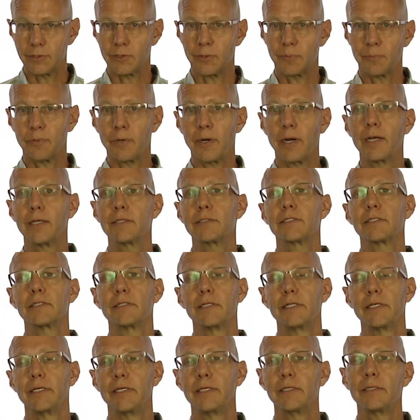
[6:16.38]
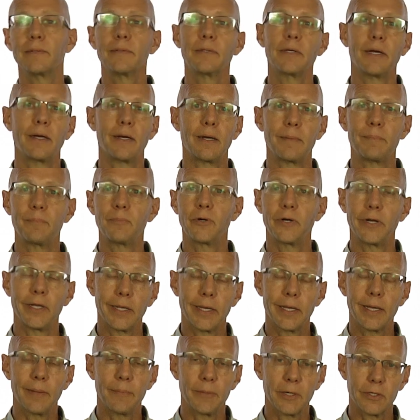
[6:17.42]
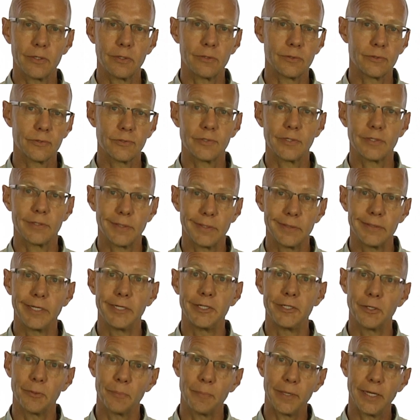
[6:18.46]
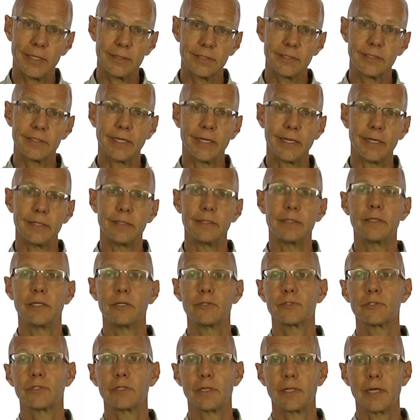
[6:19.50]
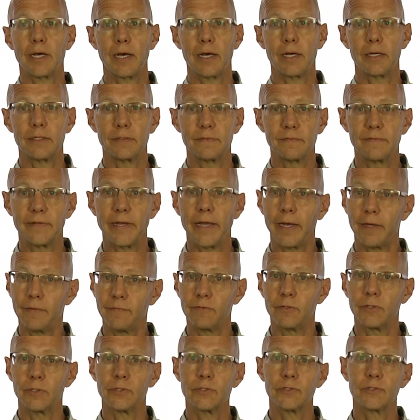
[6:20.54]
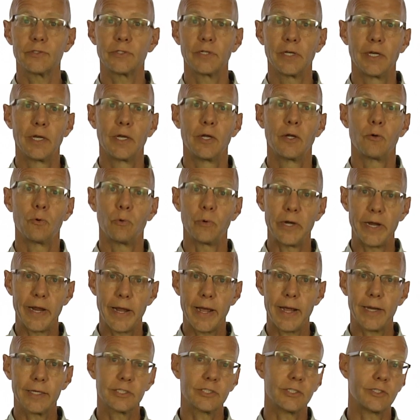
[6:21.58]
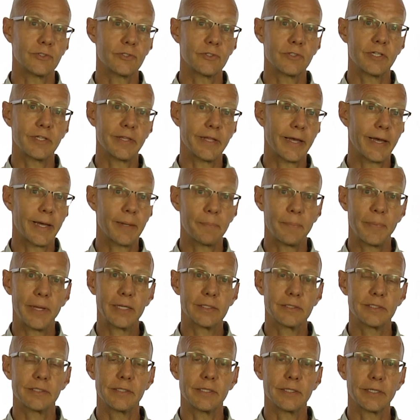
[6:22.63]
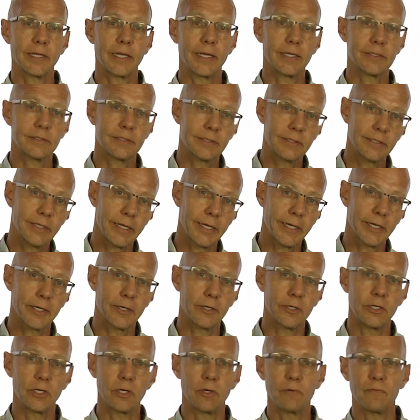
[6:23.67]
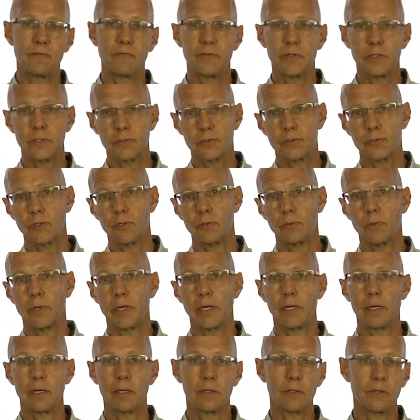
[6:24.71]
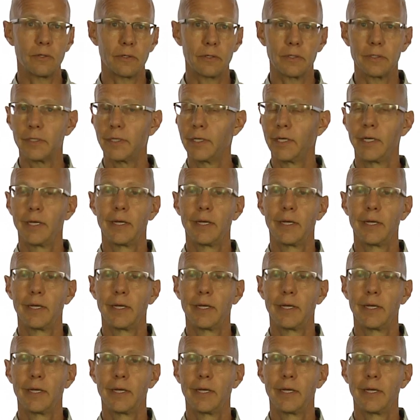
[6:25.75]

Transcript: surprisingly, putting chemicals in your pet's skin, there's a lot of adverse reactions to that. Pets that get sick or don't feel so well, or